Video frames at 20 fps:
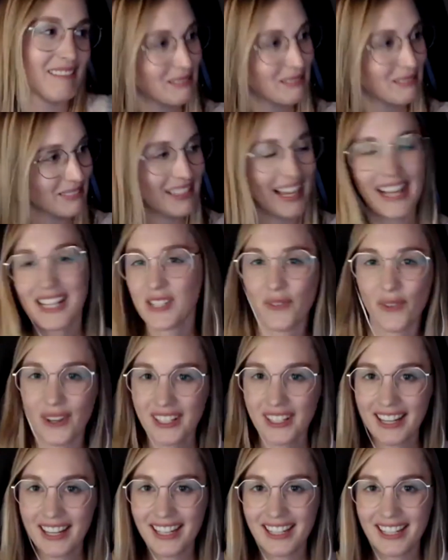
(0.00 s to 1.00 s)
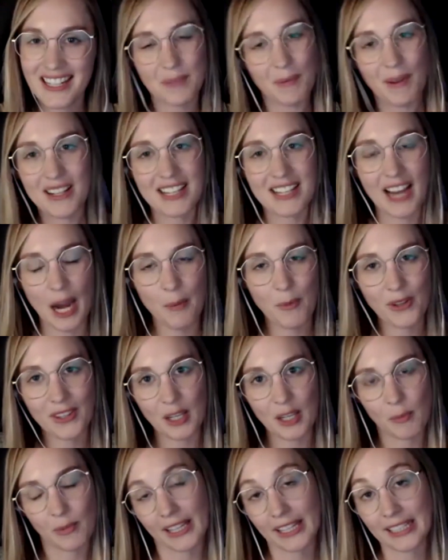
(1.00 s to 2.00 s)
that's fun and I can spend time with
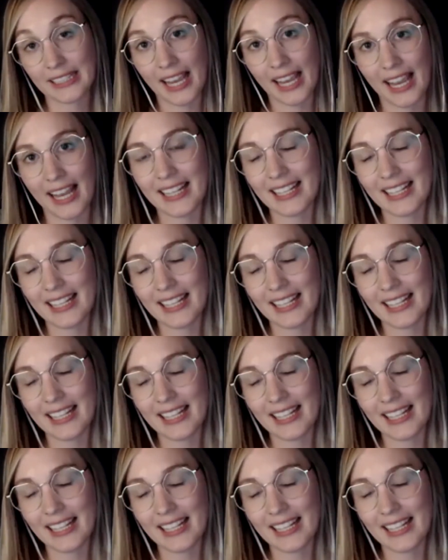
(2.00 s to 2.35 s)
him like that.